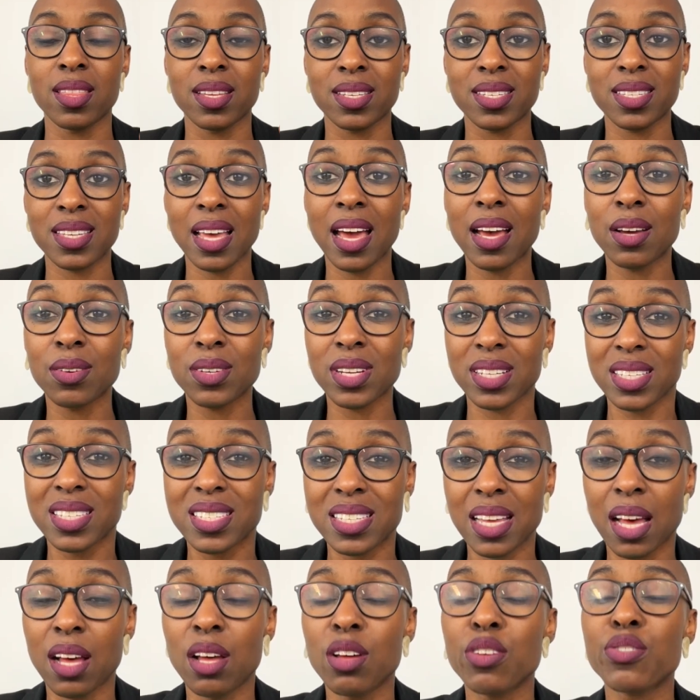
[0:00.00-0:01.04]
the sound
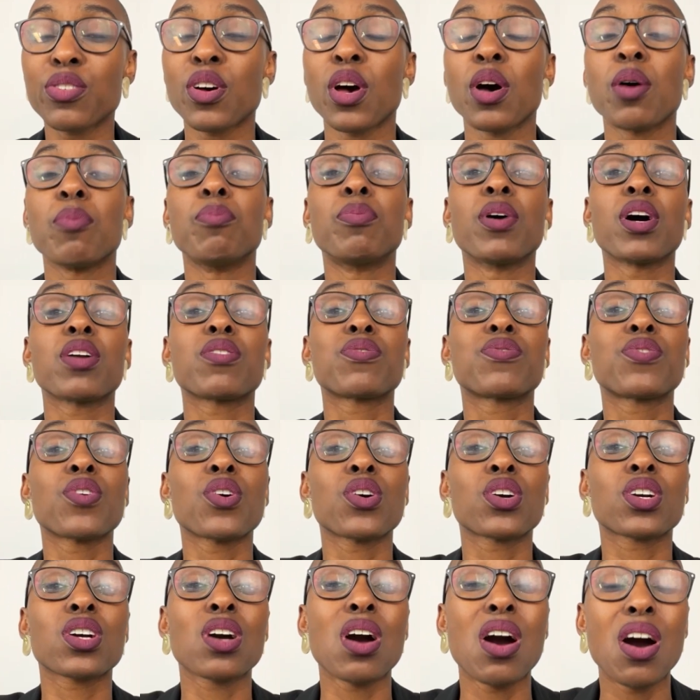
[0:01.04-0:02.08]
itself, but
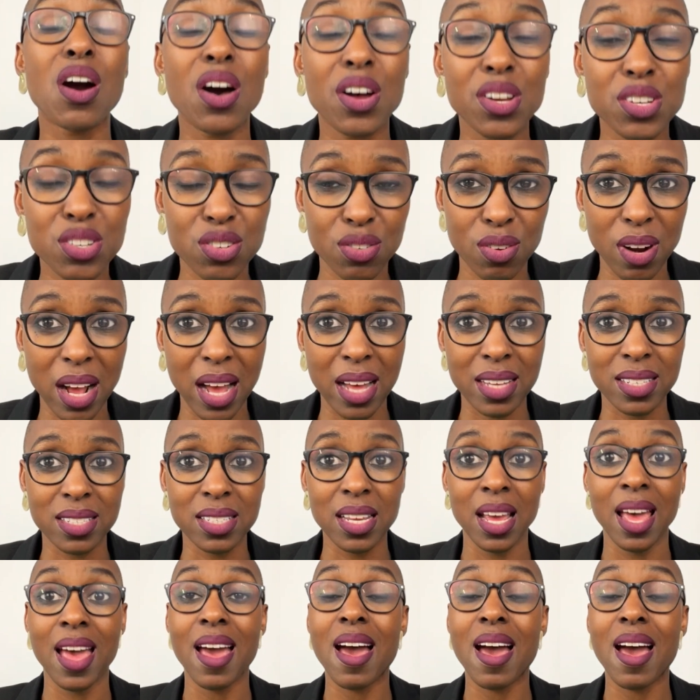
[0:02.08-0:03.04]
for contrast.